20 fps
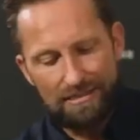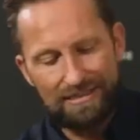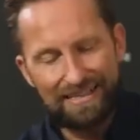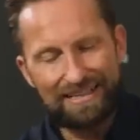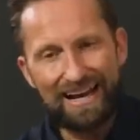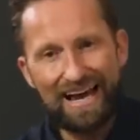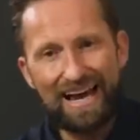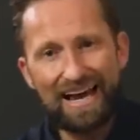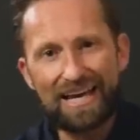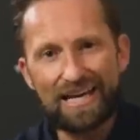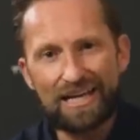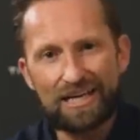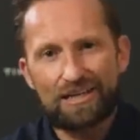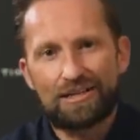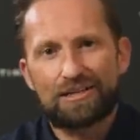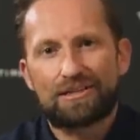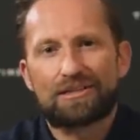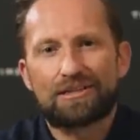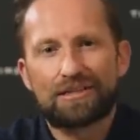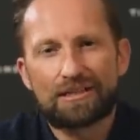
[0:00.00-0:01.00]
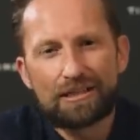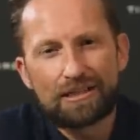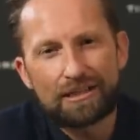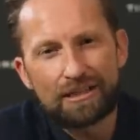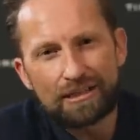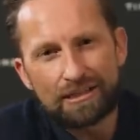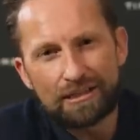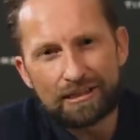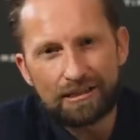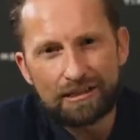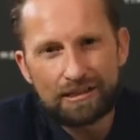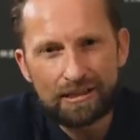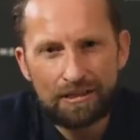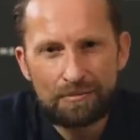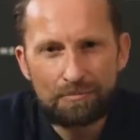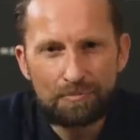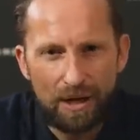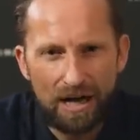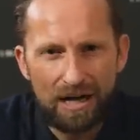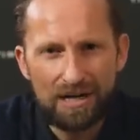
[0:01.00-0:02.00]
Today,
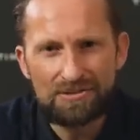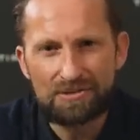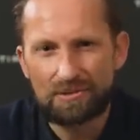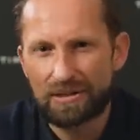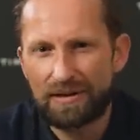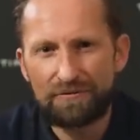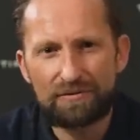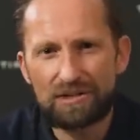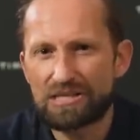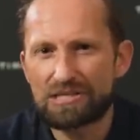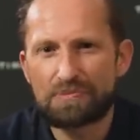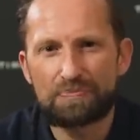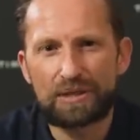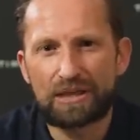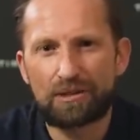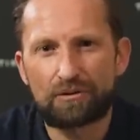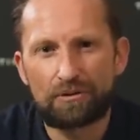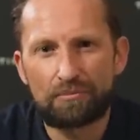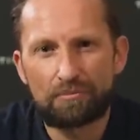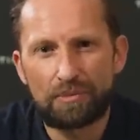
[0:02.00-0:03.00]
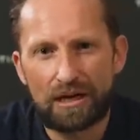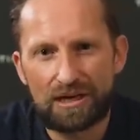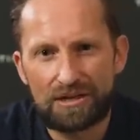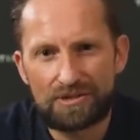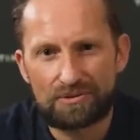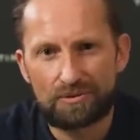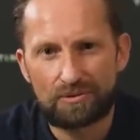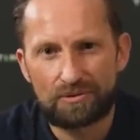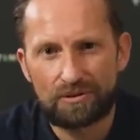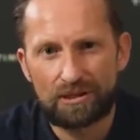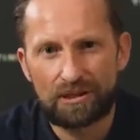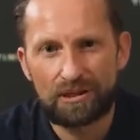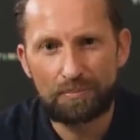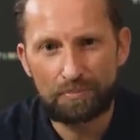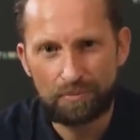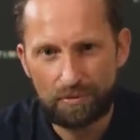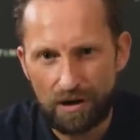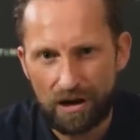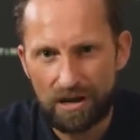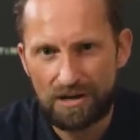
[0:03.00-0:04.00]
in Basel, everything's bigger in Basel, and the
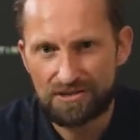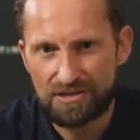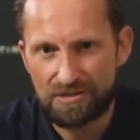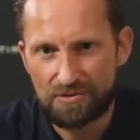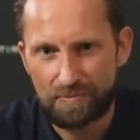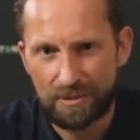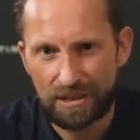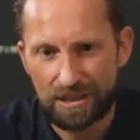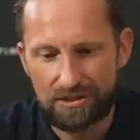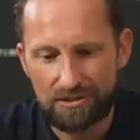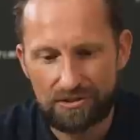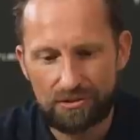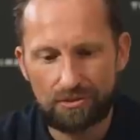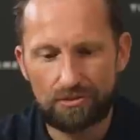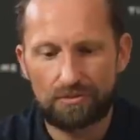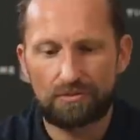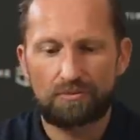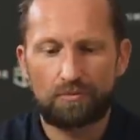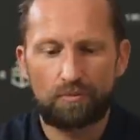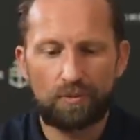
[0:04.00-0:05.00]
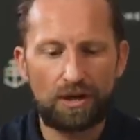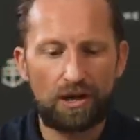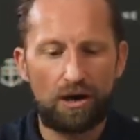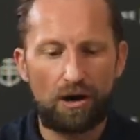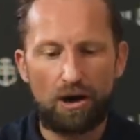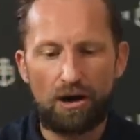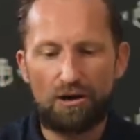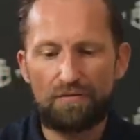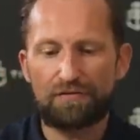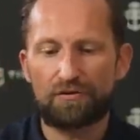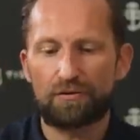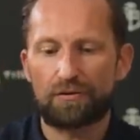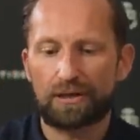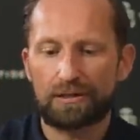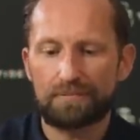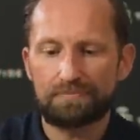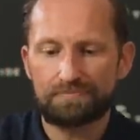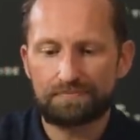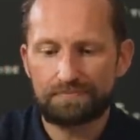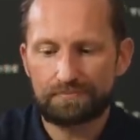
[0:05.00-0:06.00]
prize is bigger too. We are
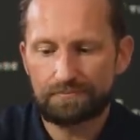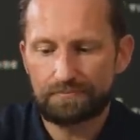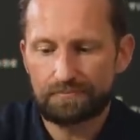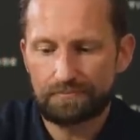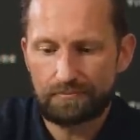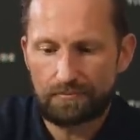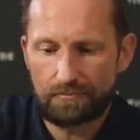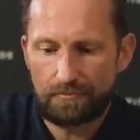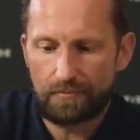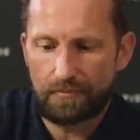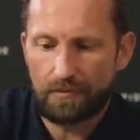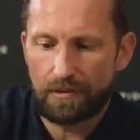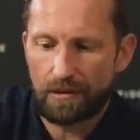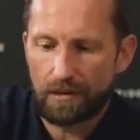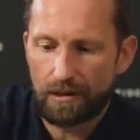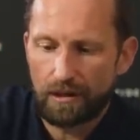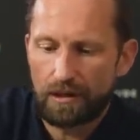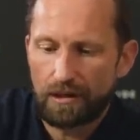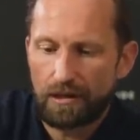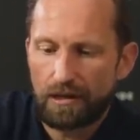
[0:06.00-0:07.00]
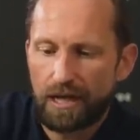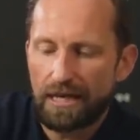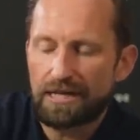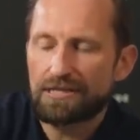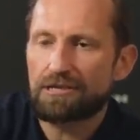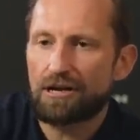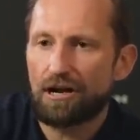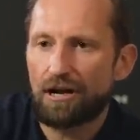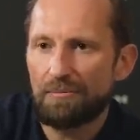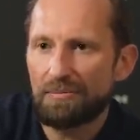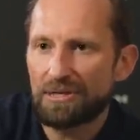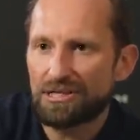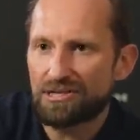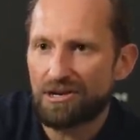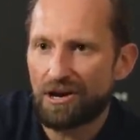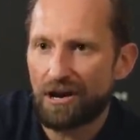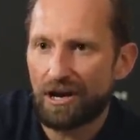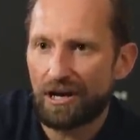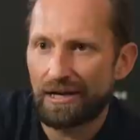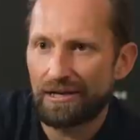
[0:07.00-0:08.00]
offering a Time and
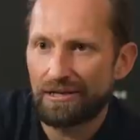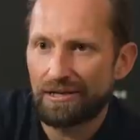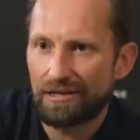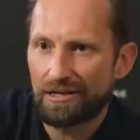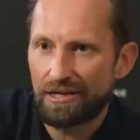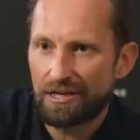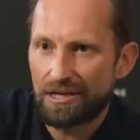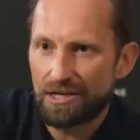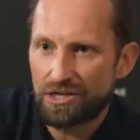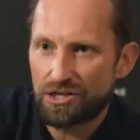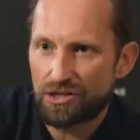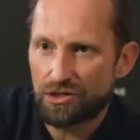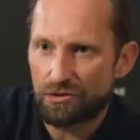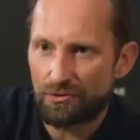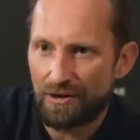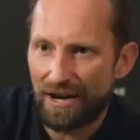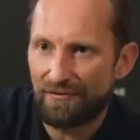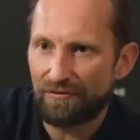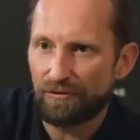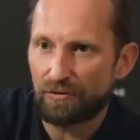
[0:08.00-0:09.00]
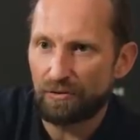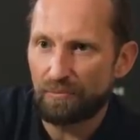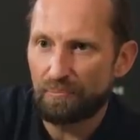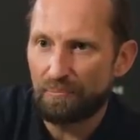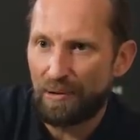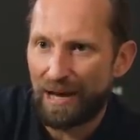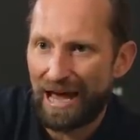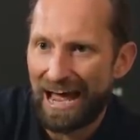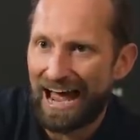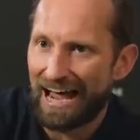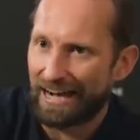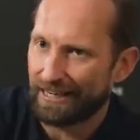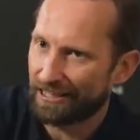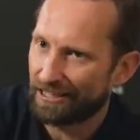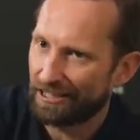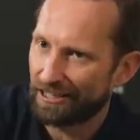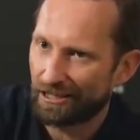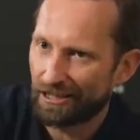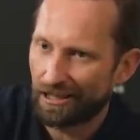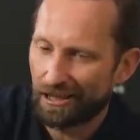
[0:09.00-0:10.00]
Tide travel
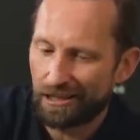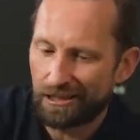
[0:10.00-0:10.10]
pack.